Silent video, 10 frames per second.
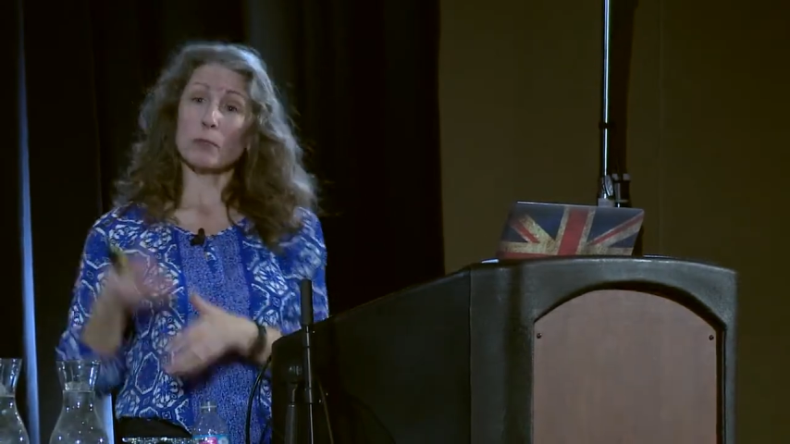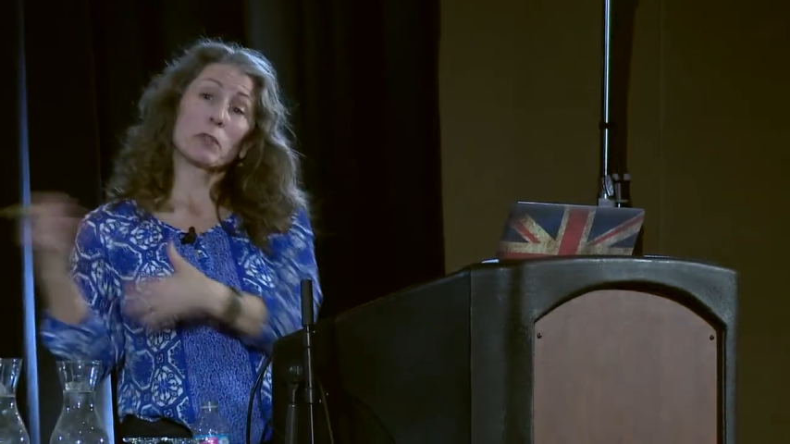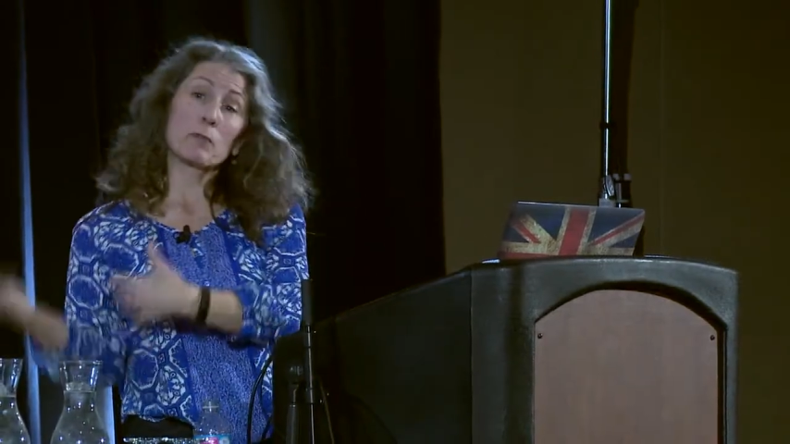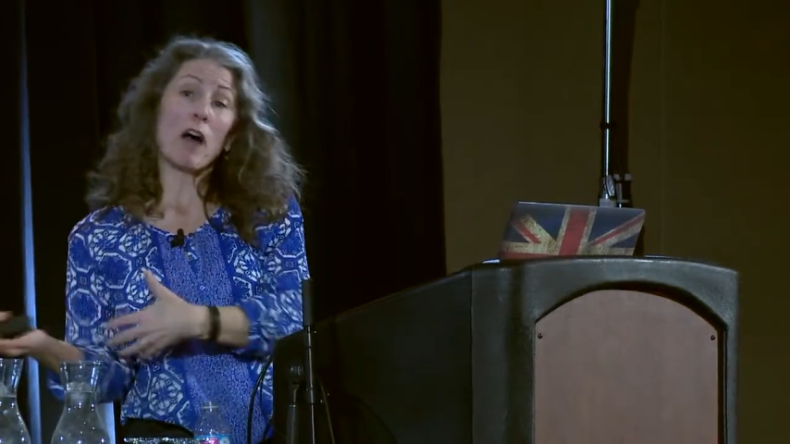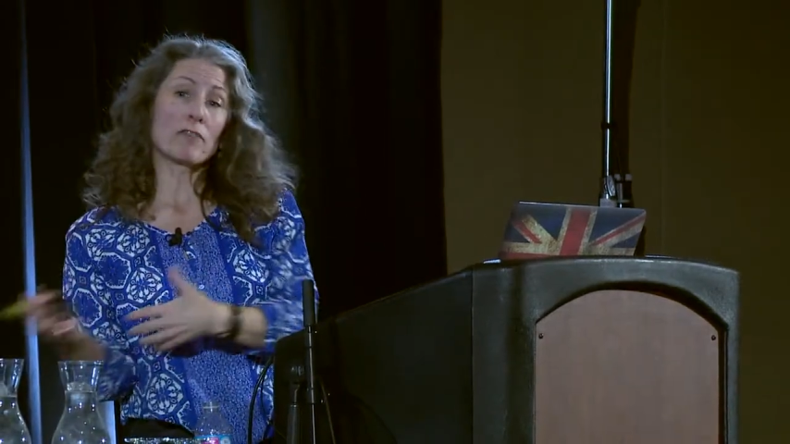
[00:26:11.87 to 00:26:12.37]
so when
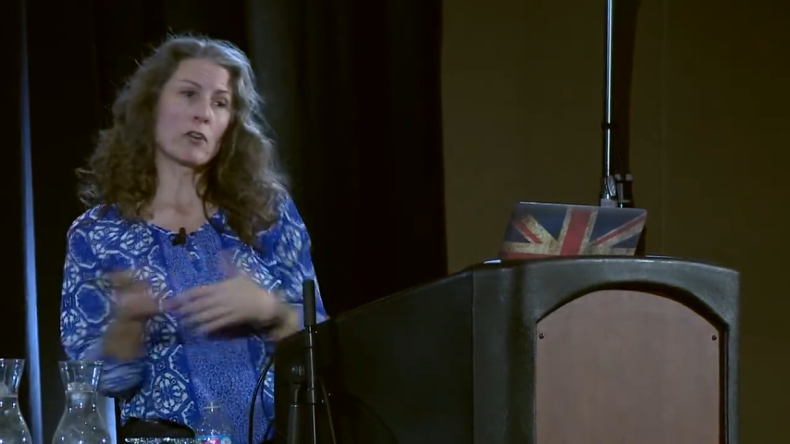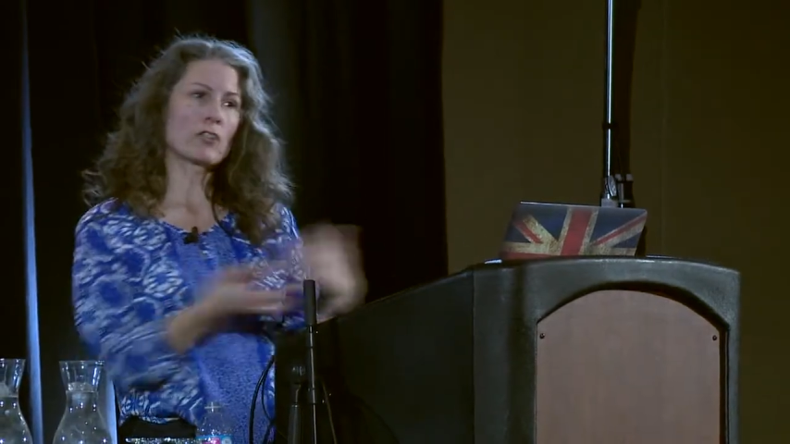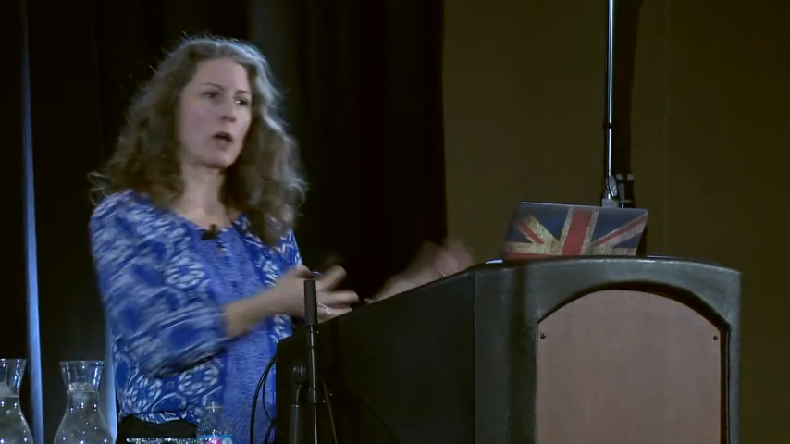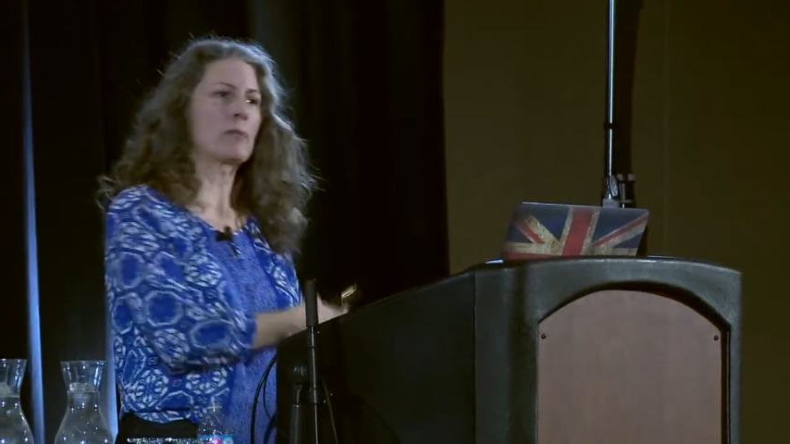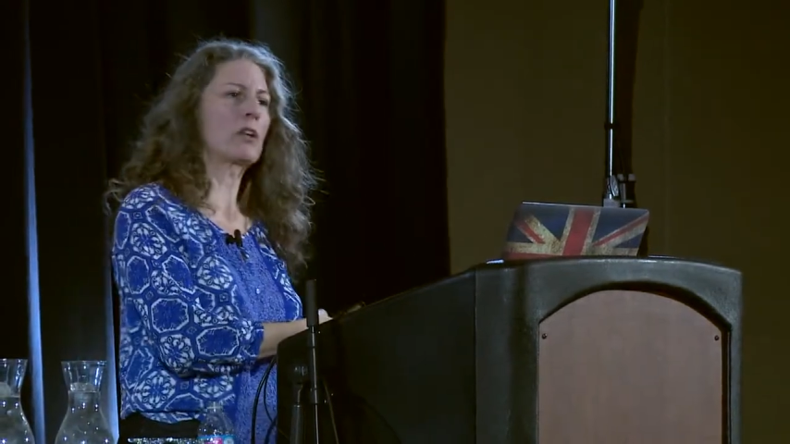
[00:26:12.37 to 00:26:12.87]
you bought
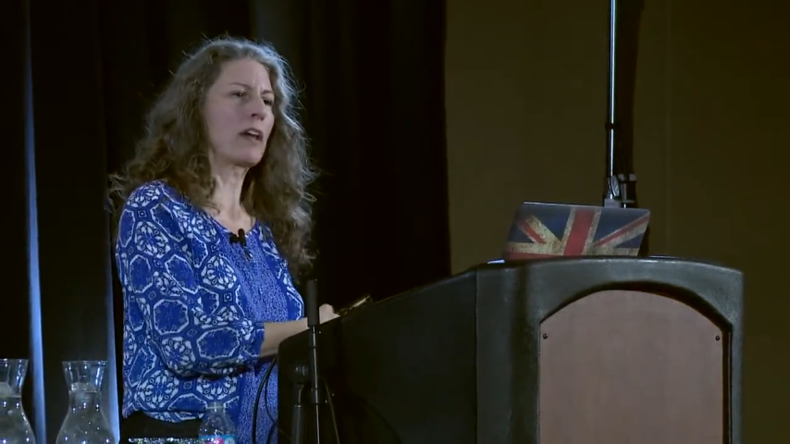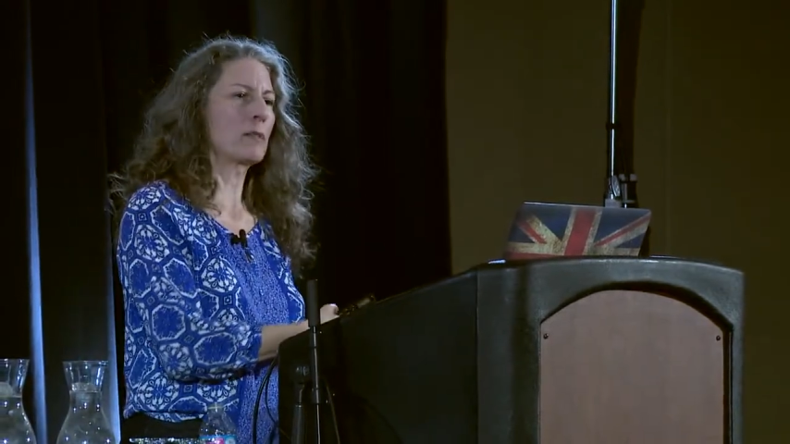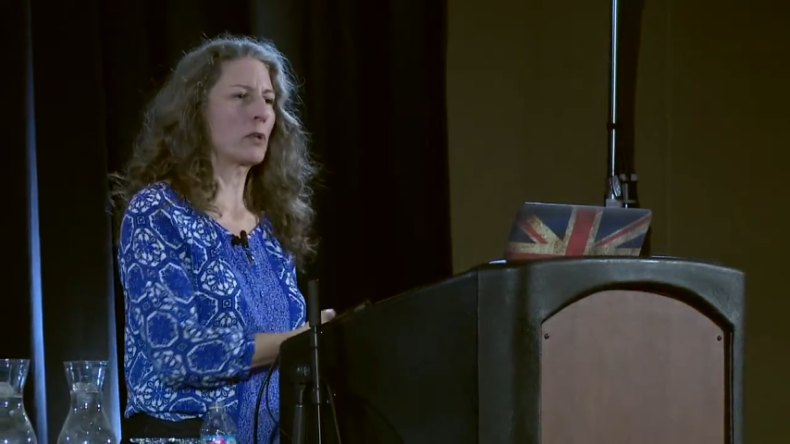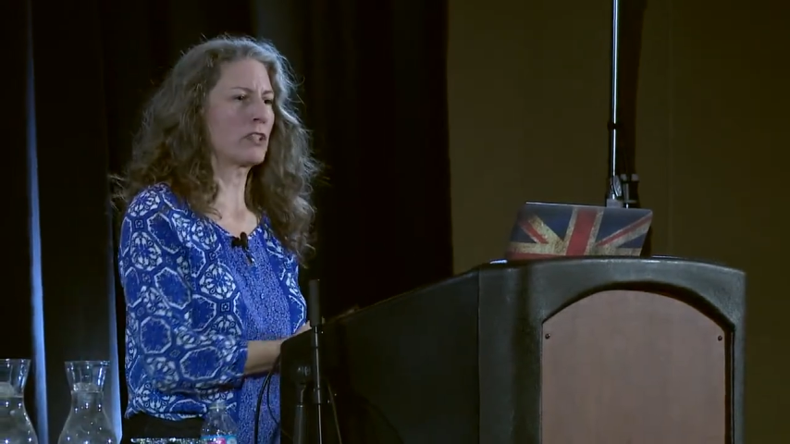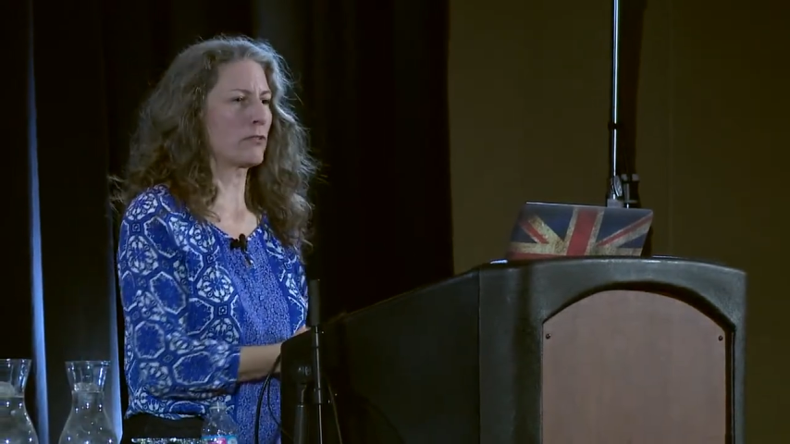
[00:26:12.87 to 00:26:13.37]
Photoshop, you got the
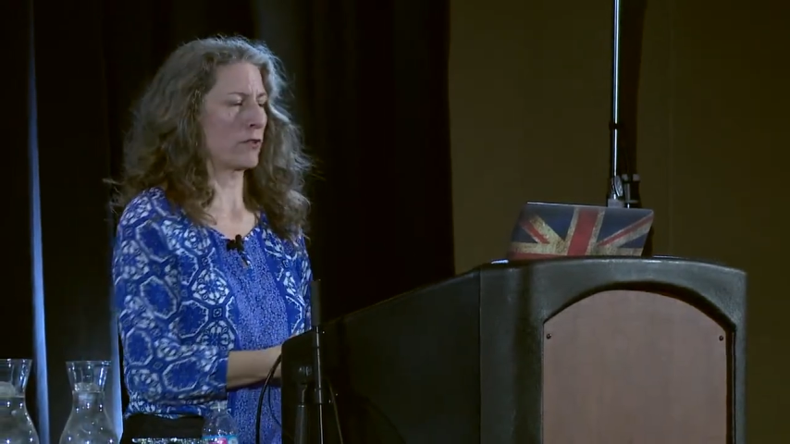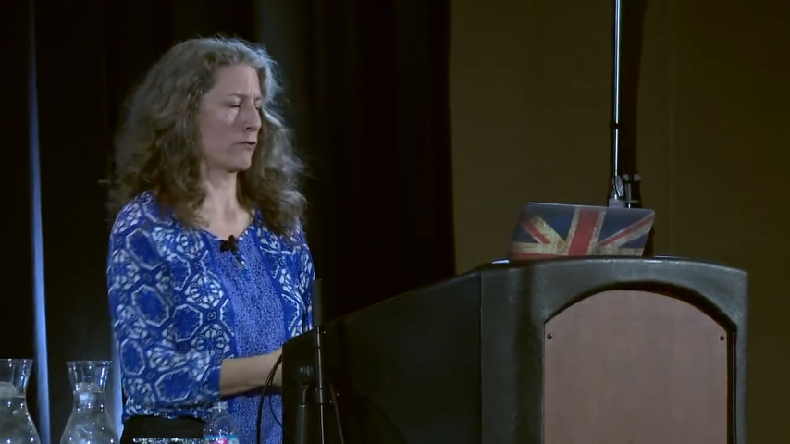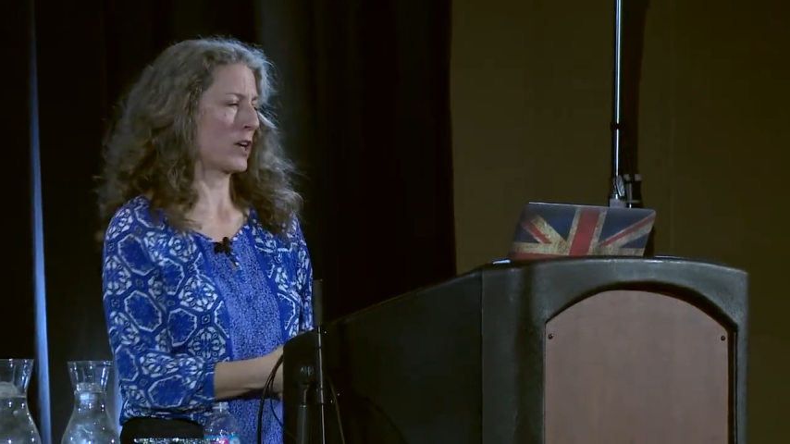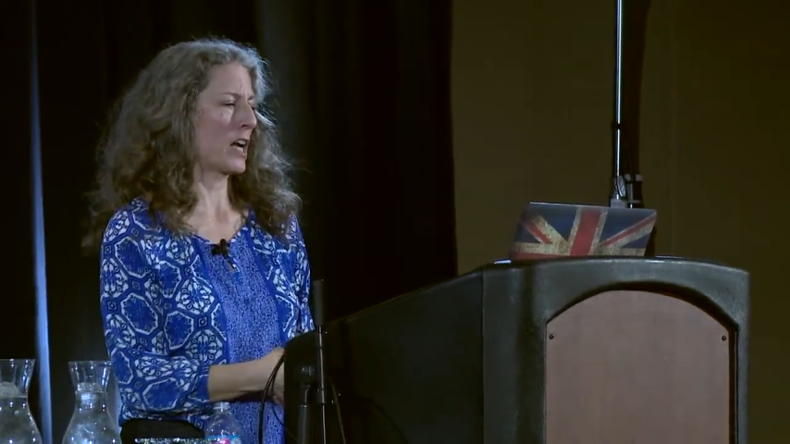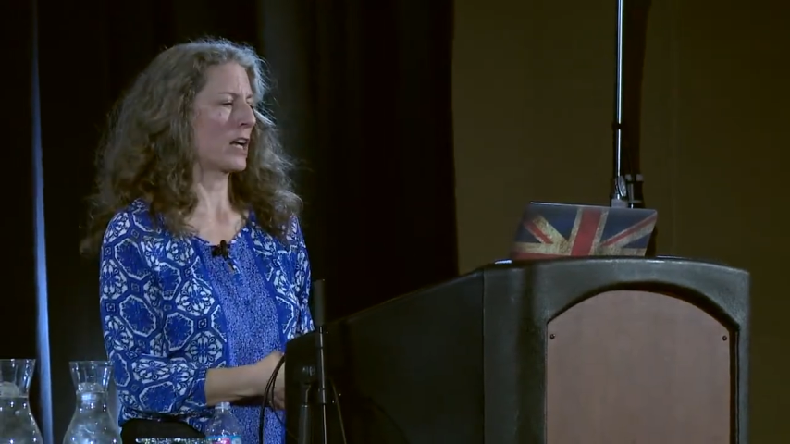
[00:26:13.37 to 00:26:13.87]
bridge for
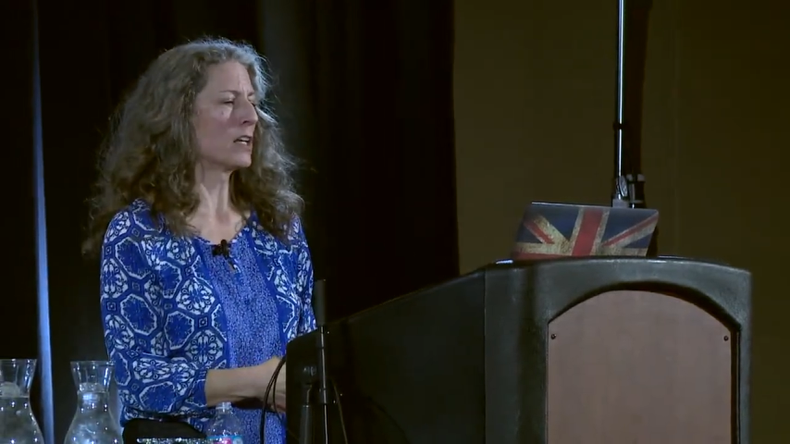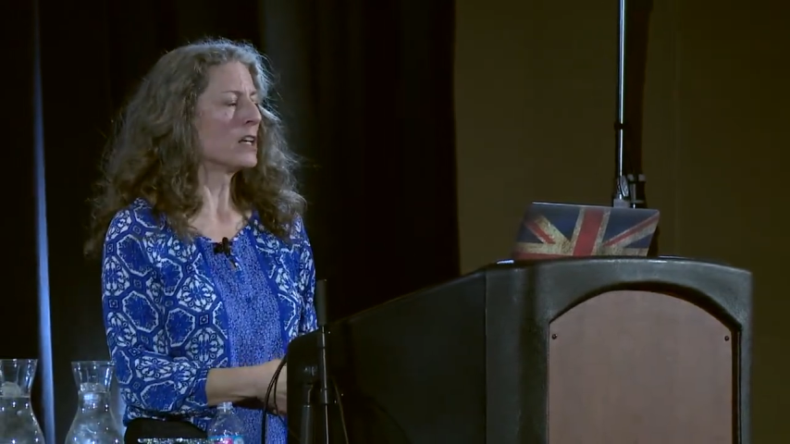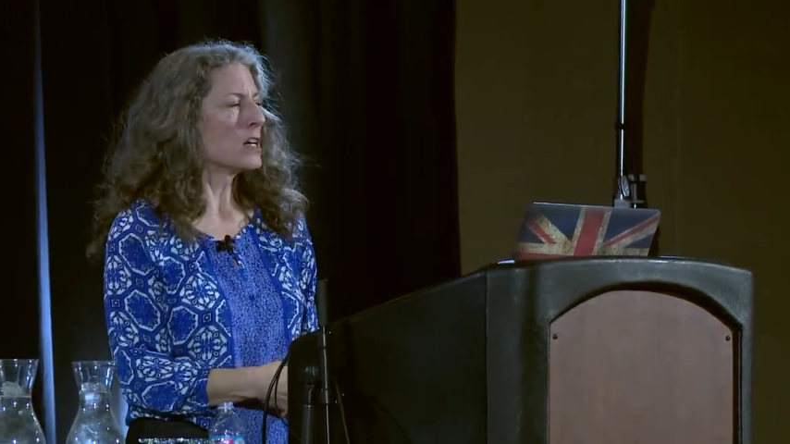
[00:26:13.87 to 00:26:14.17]
free.